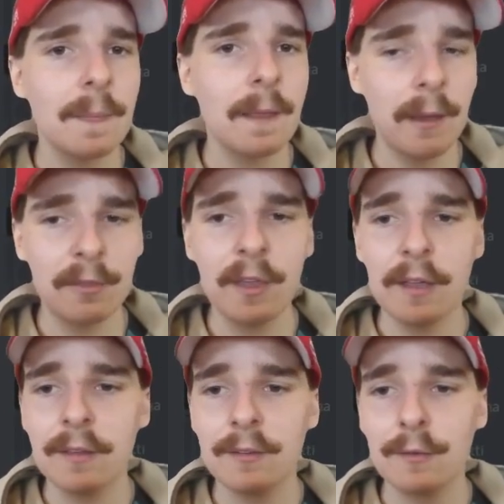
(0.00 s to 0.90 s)
I
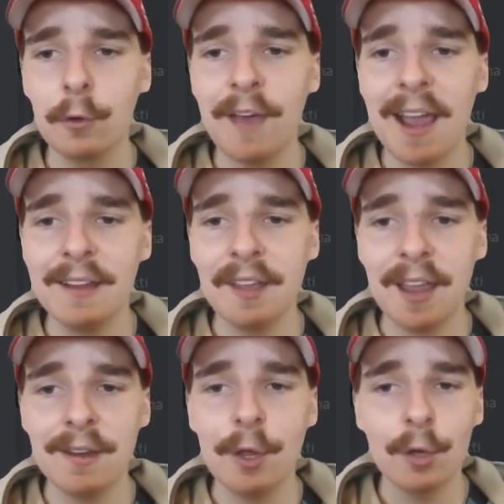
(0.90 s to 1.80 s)
think. 2 for
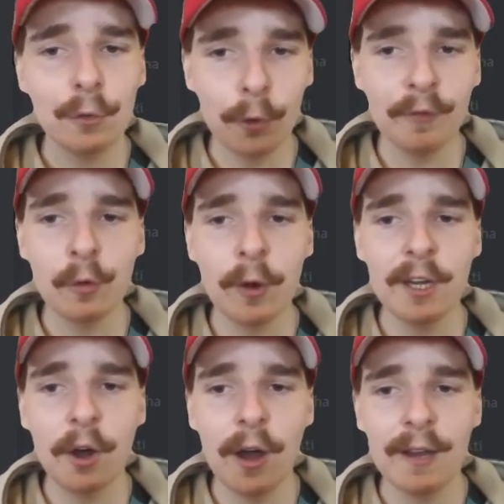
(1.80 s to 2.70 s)
18, 2 for
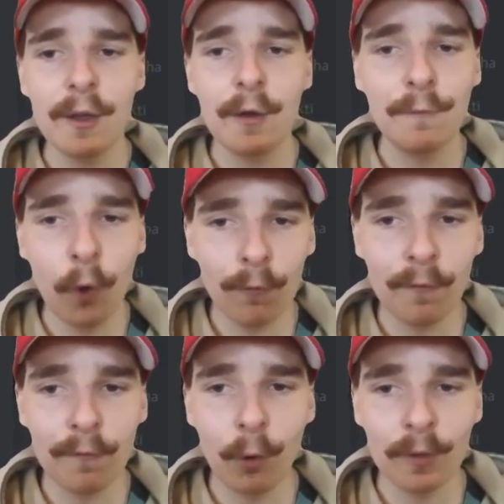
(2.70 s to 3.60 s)
29, 4
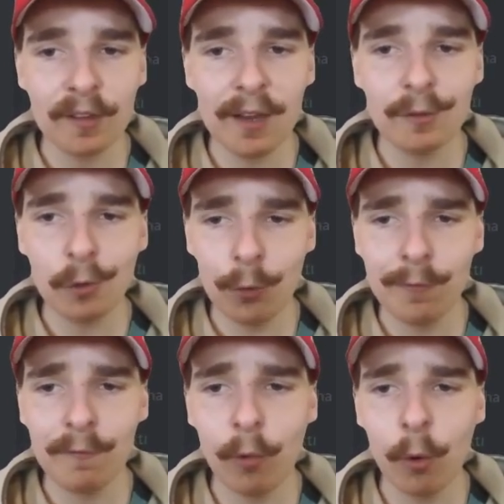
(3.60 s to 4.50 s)
for 14, 2
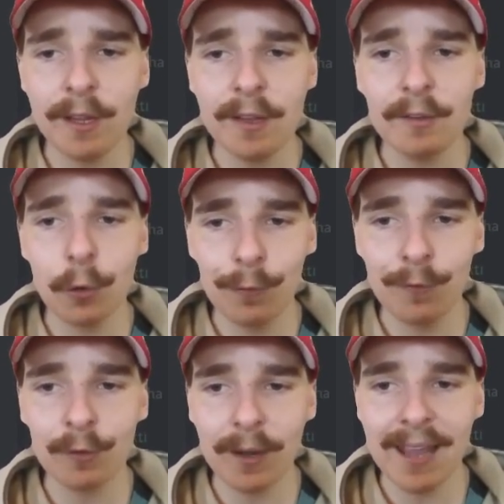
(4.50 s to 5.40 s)
for 40, 2
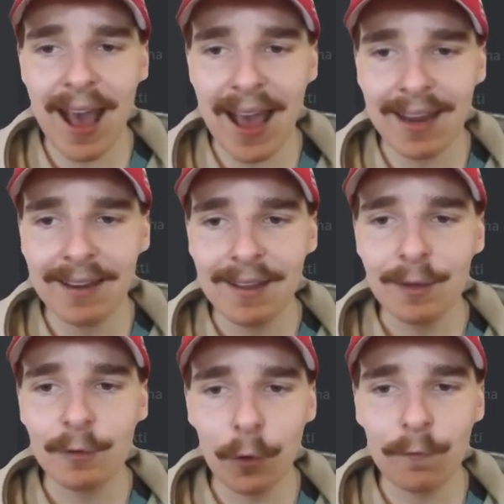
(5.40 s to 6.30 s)
for
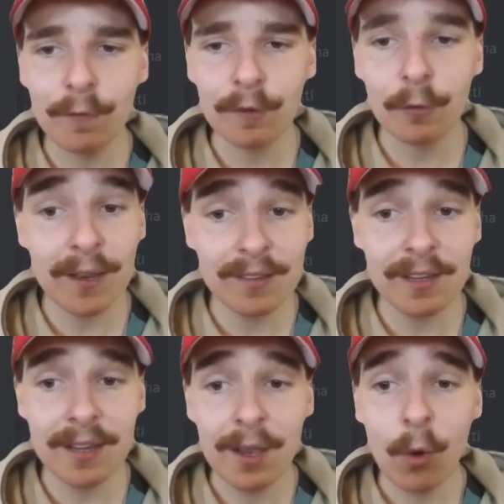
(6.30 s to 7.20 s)
28, 2 for
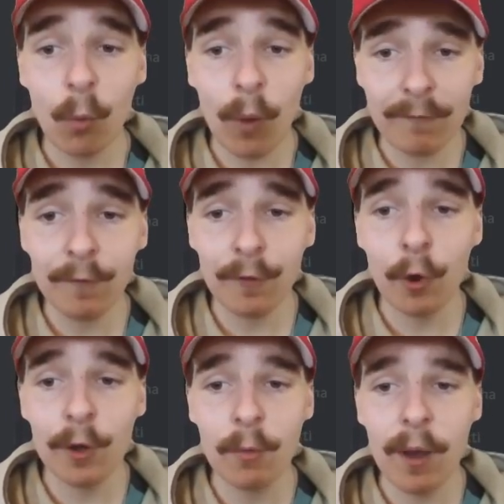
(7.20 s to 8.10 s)
20, 1 for
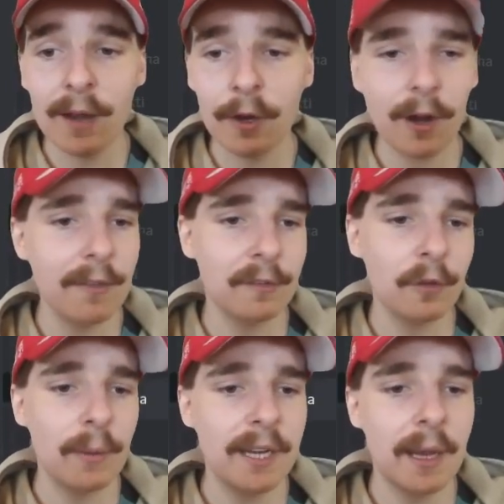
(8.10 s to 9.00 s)
31. All right, there's
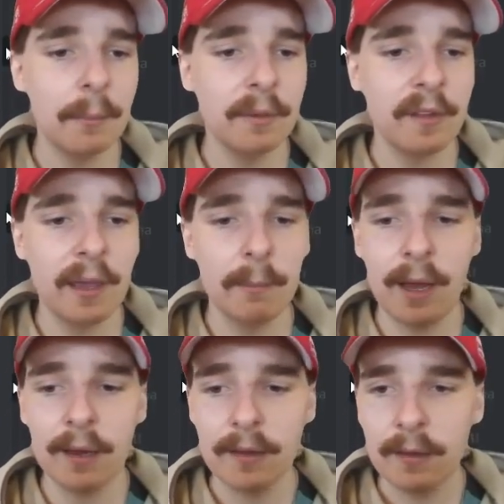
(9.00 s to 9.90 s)
too many numbers there,
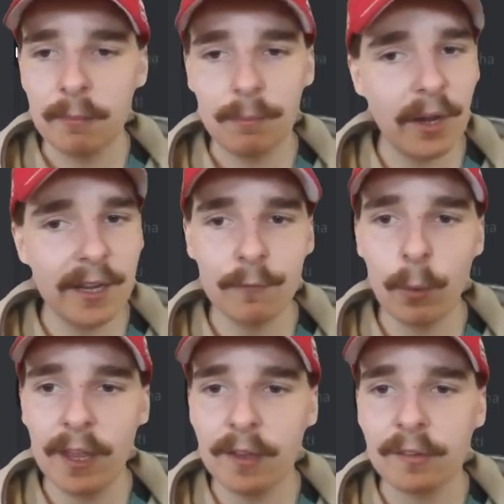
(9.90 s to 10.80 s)
but plenty of
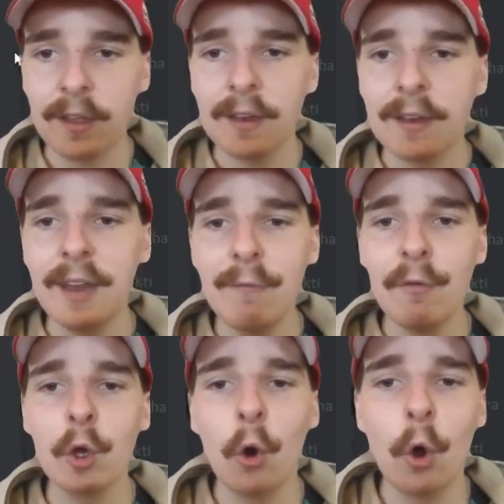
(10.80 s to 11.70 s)
wickets.
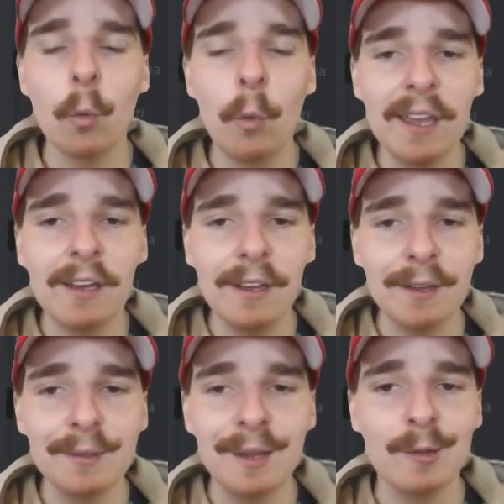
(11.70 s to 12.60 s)
Never gone
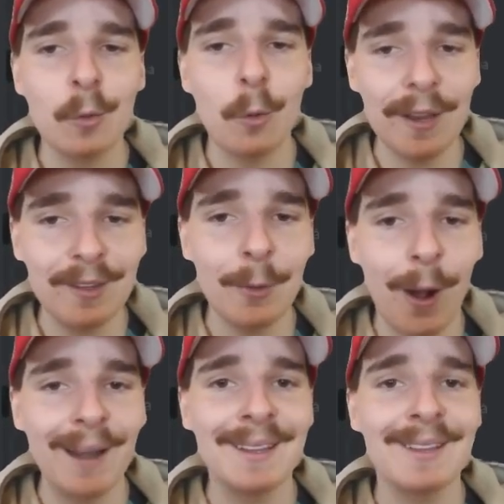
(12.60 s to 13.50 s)
wicketless in
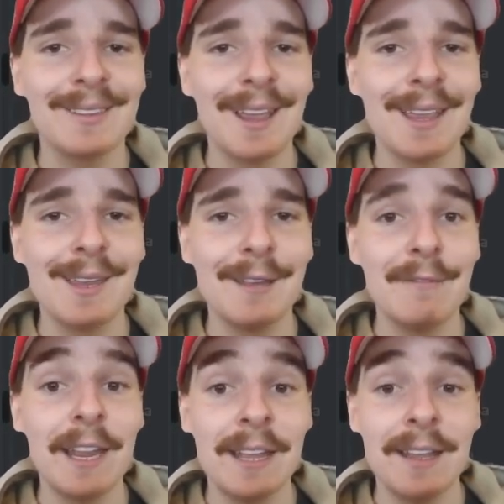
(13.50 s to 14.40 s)
21 consecutive
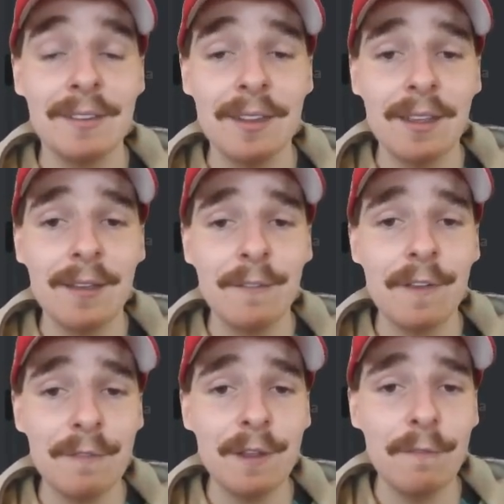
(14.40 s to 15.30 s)
innings,
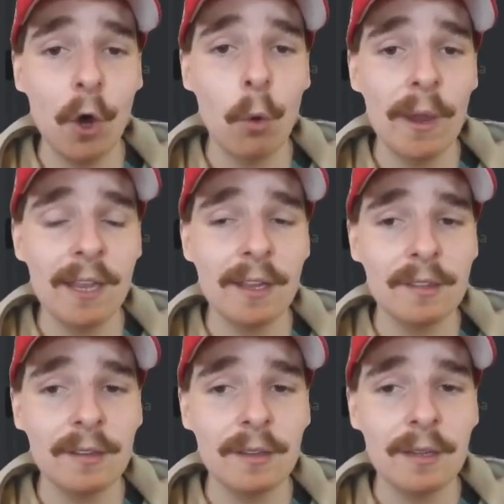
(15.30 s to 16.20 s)
54
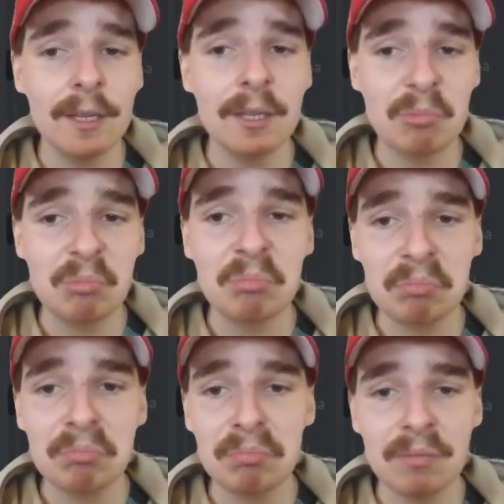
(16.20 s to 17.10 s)
wickets.
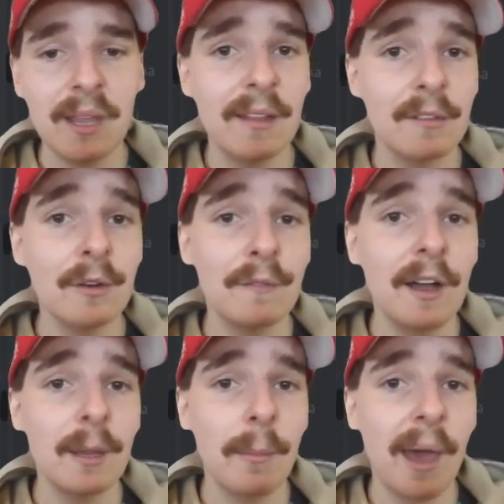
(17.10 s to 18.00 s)
Yeah, that's not
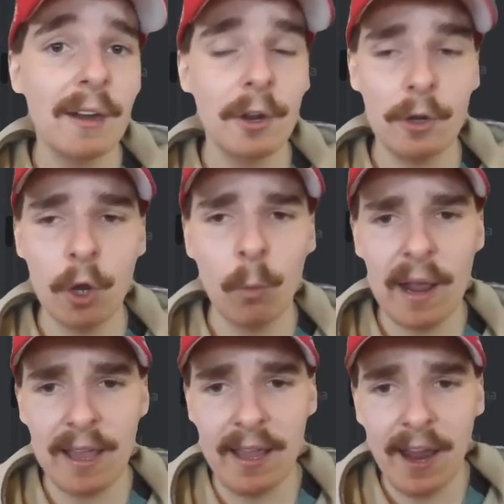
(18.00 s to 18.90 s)
fucking bad. I don't know
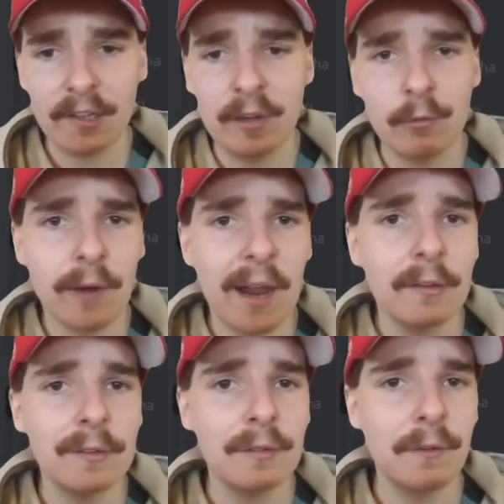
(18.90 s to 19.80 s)
where he actually
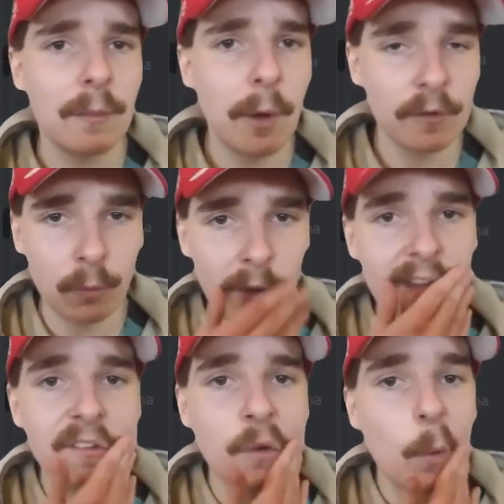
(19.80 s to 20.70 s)
ranks for the most
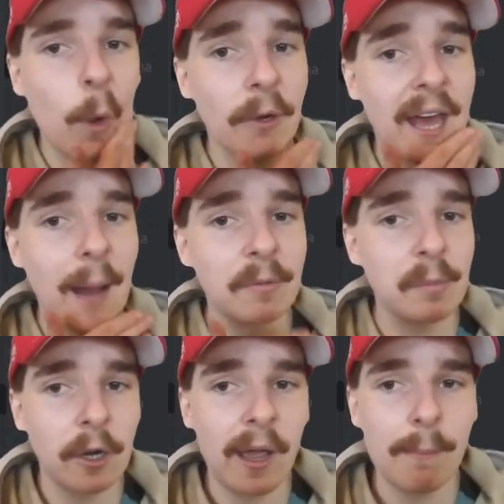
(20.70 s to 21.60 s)
wickets at World Cups,
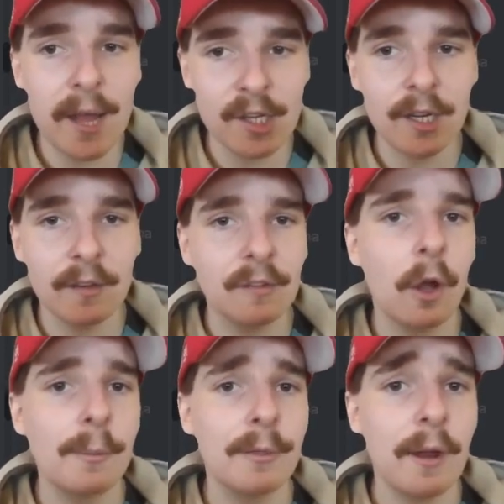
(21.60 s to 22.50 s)
but I imagine it's
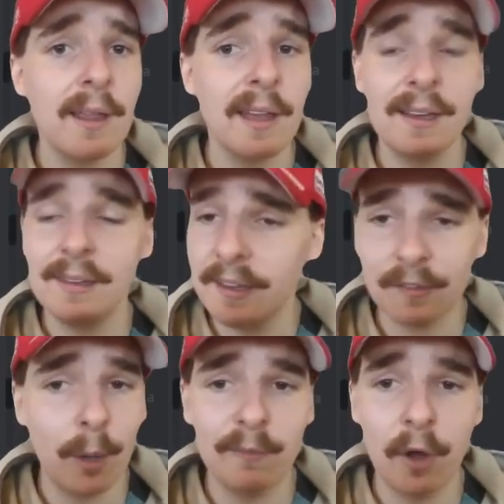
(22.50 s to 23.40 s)
top 3, at
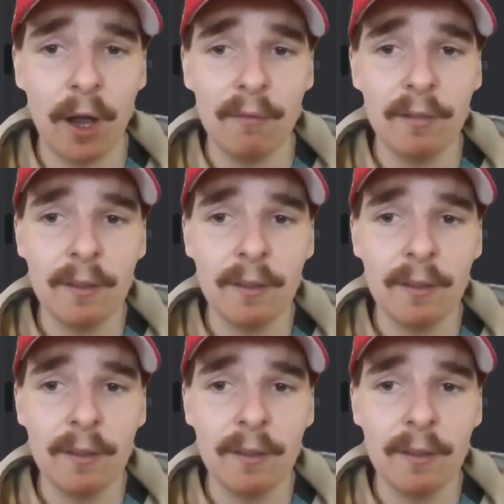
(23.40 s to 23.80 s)
least top 5.